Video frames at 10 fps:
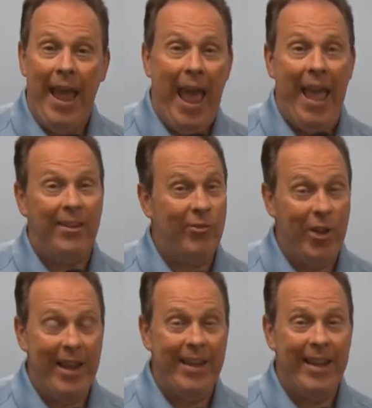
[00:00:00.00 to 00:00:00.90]
and
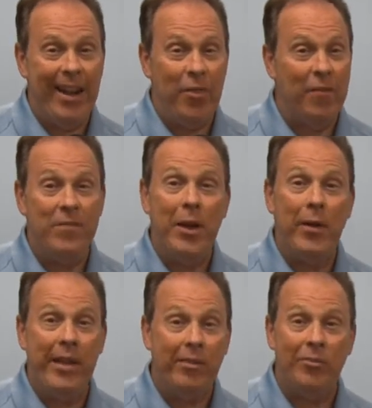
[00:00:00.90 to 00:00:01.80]
check in on the
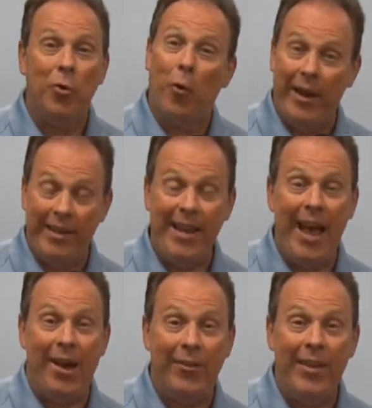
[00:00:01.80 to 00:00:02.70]
very historic
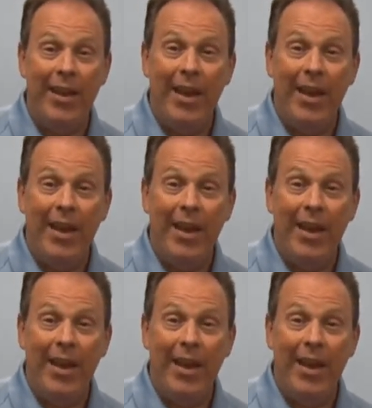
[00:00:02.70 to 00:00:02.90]
town